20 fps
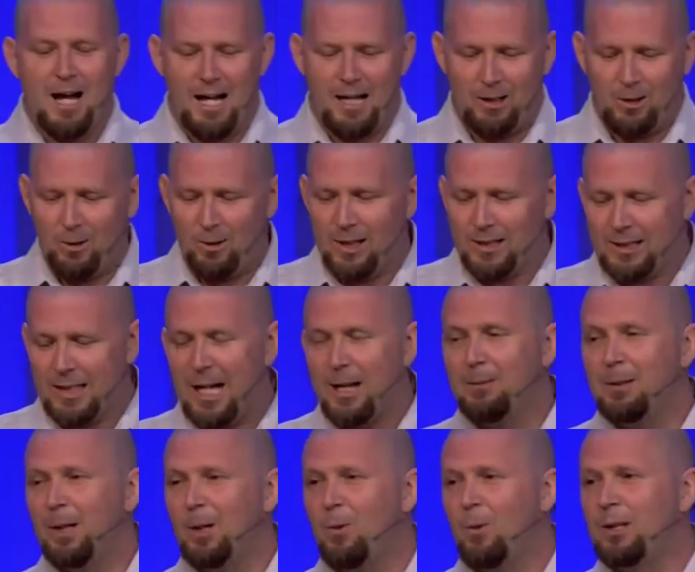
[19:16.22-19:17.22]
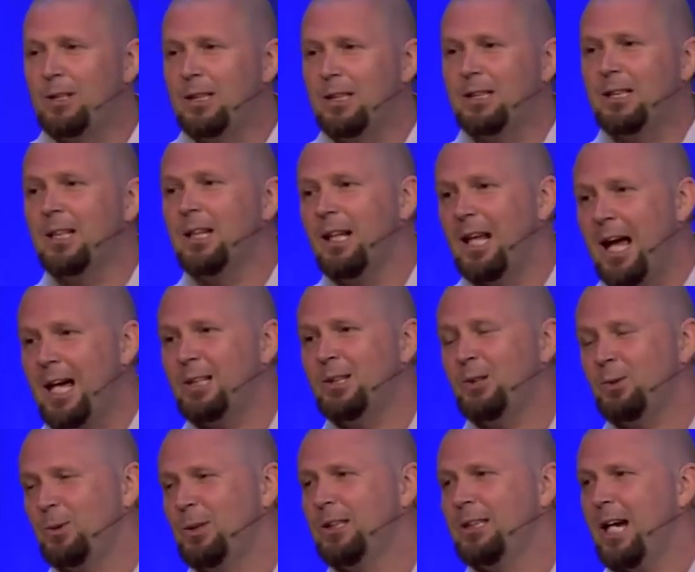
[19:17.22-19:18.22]
I know that's got to be a coincidence. That the
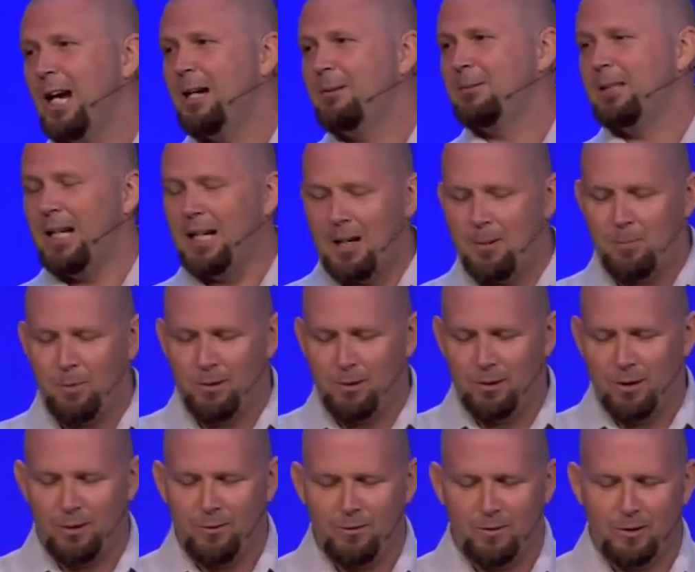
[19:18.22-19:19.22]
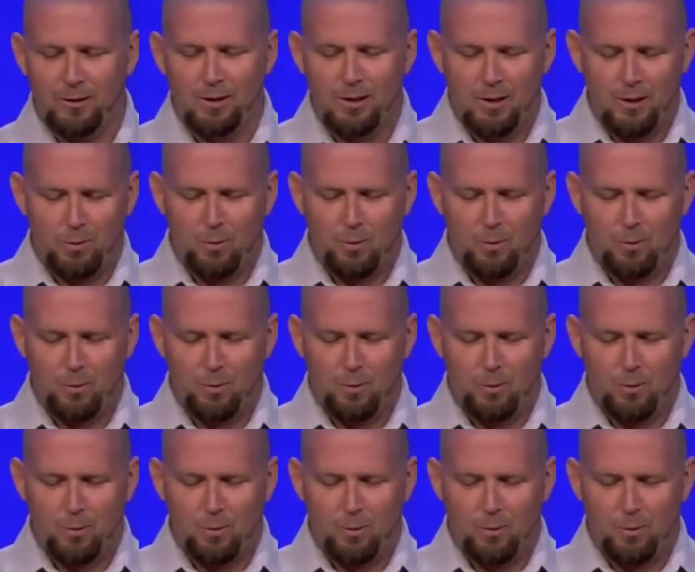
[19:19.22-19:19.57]
last three times I got pulled over